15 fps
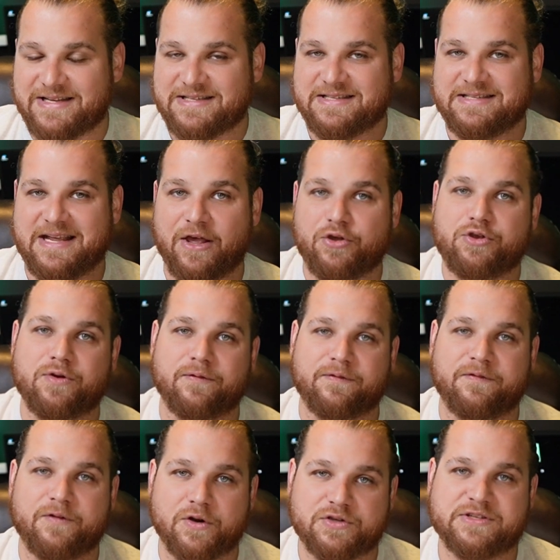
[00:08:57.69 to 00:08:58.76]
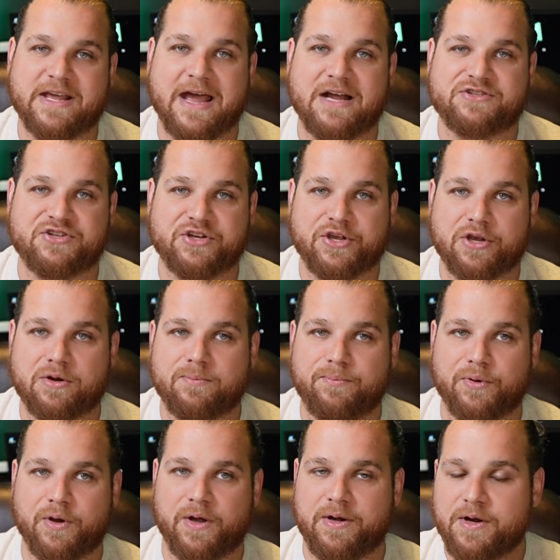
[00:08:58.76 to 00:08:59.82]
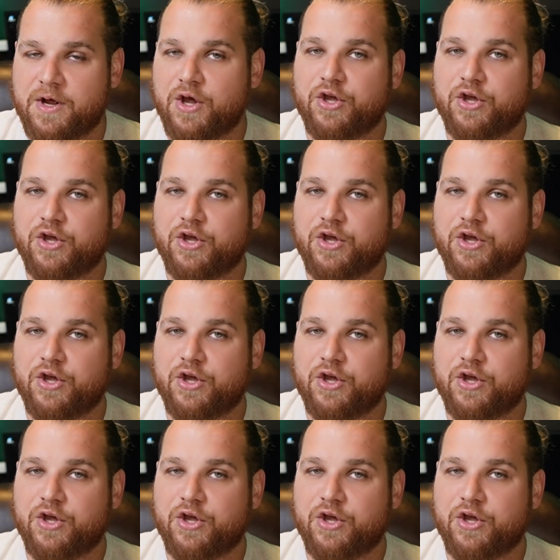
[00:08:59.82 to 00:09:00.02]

sell your first cash secured put,